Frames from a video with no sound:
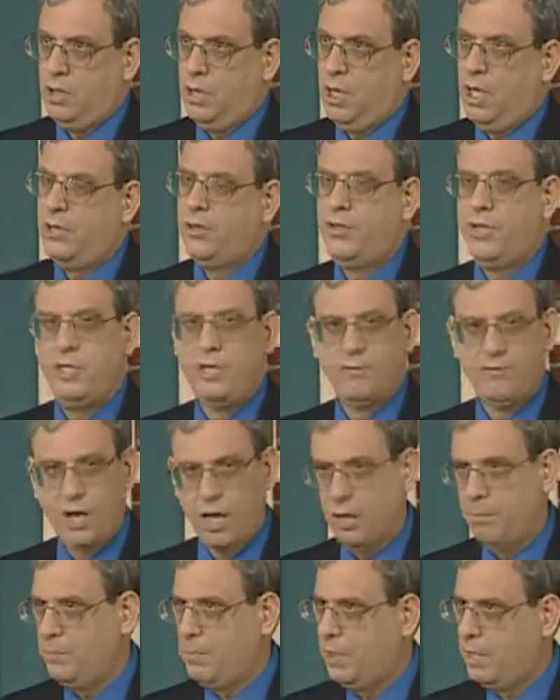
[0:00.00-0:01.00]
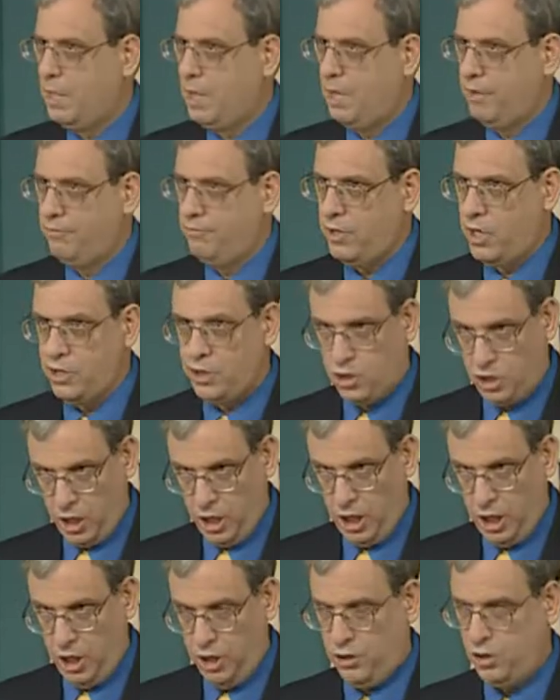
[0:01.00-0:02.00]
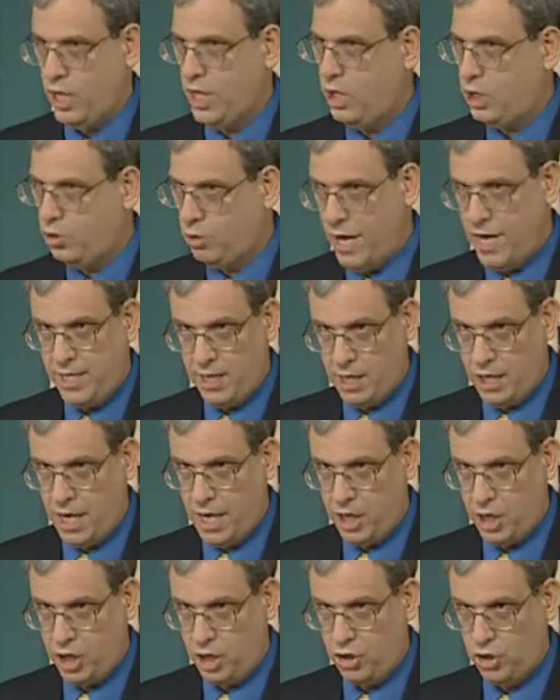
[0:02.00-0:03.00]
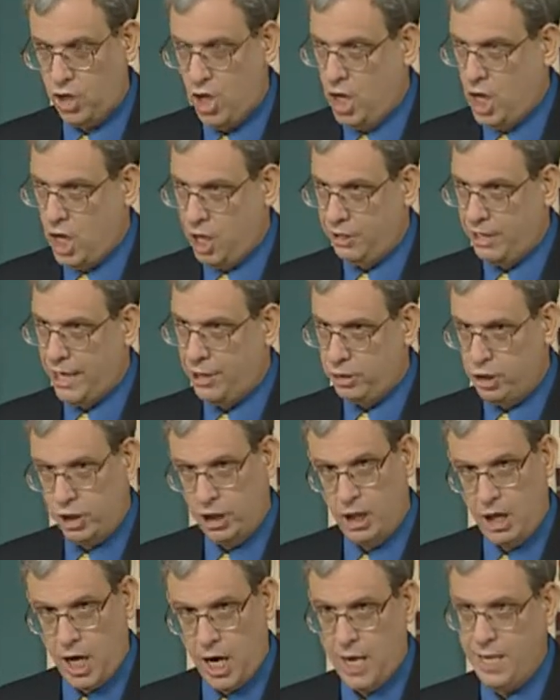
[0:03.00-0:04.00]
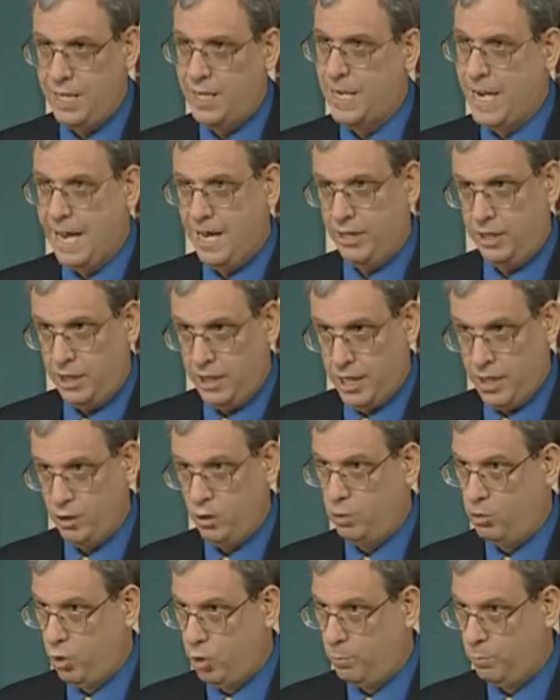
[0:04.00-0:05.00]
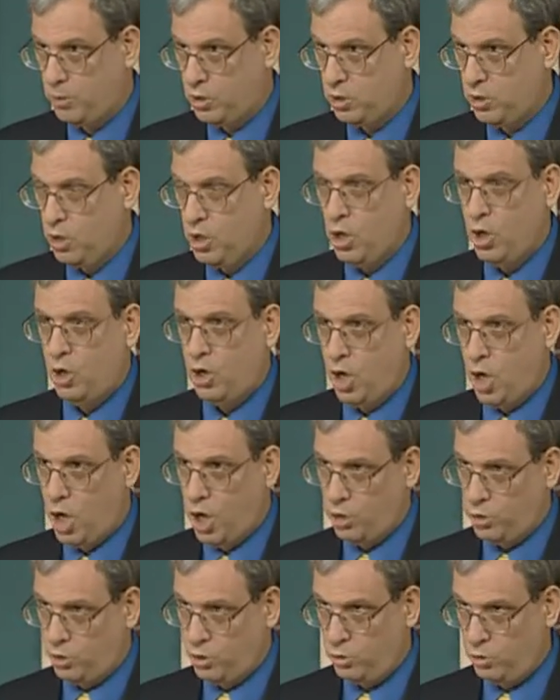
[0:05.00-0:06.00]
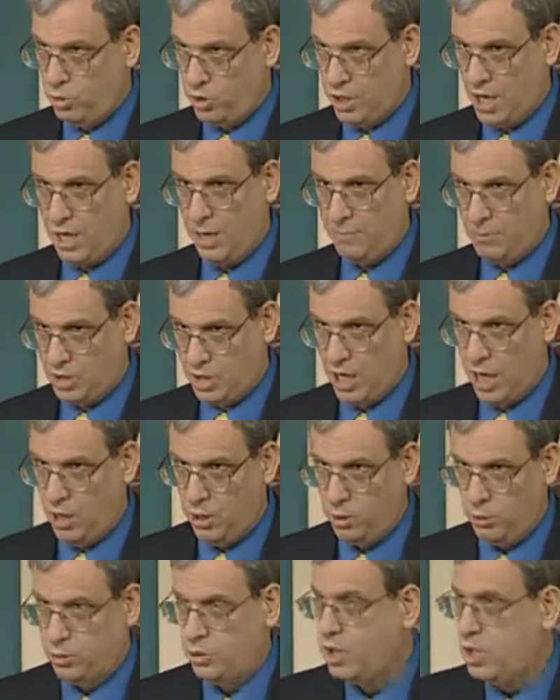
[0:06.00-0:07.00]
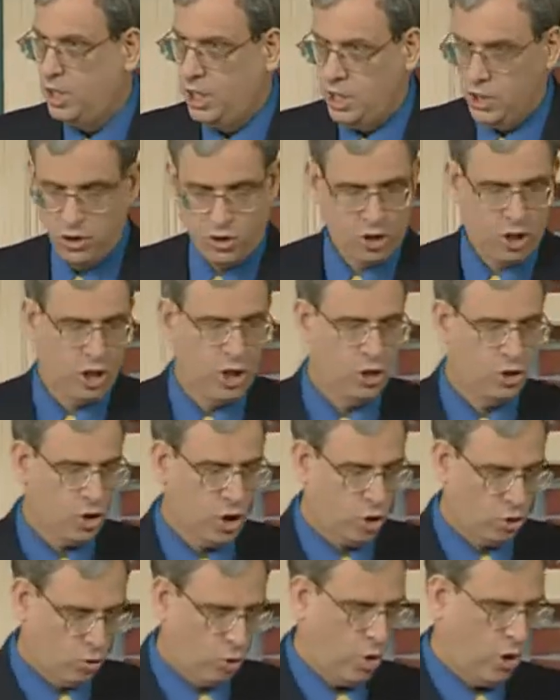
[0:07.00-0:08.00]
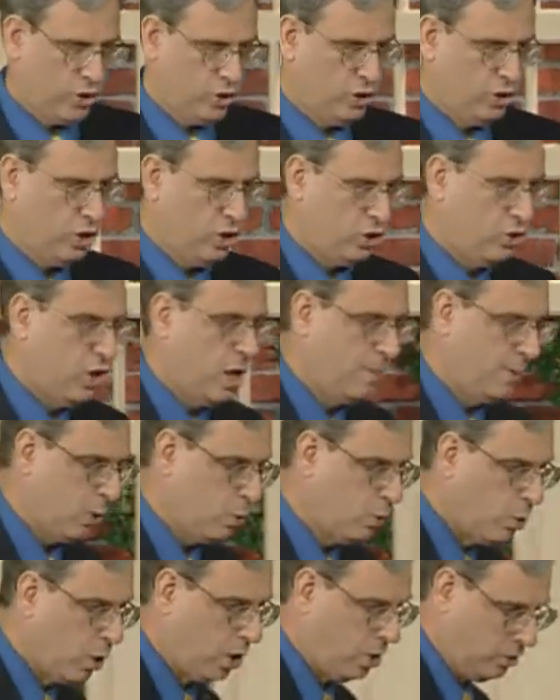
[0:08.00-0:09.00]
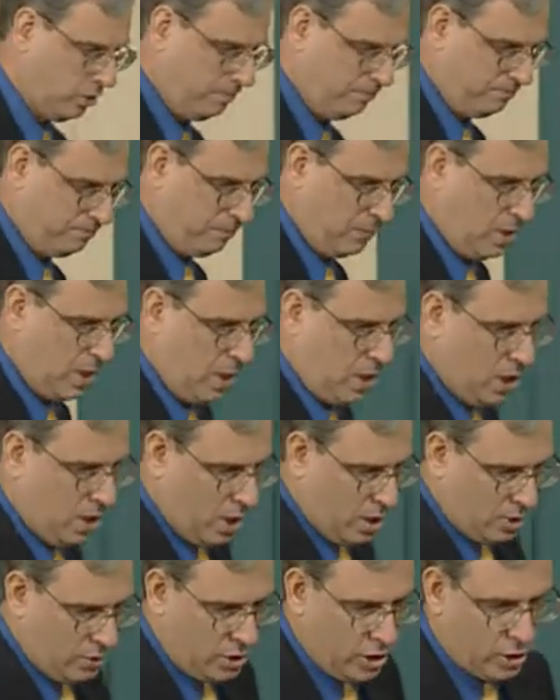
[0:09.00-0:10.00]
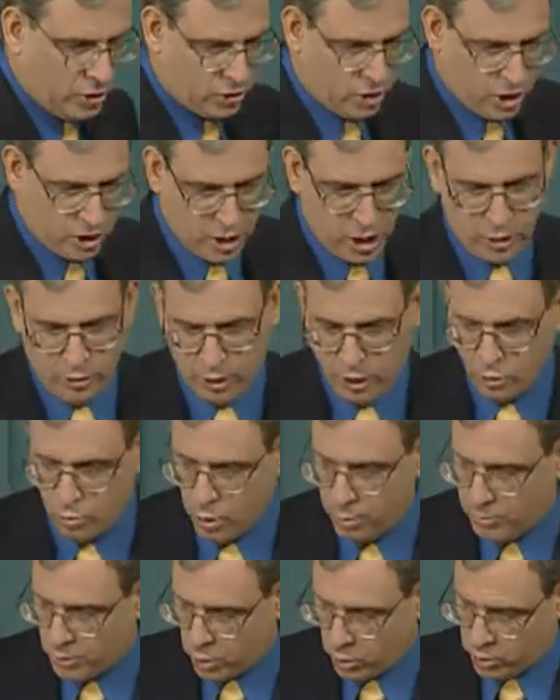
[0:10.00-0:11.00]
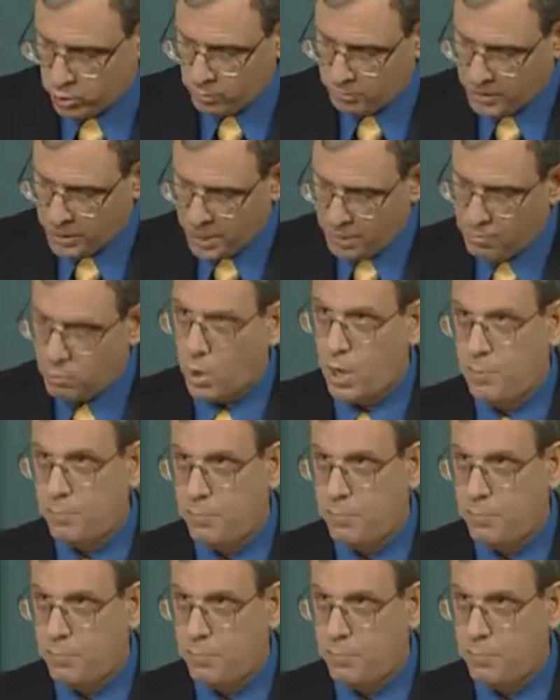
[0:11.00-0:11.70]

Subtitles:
The development of cities and trade connections allowed Shiite and Aliyid groups to set up cells in cities across the Islamic world. These sectarian groups also became quite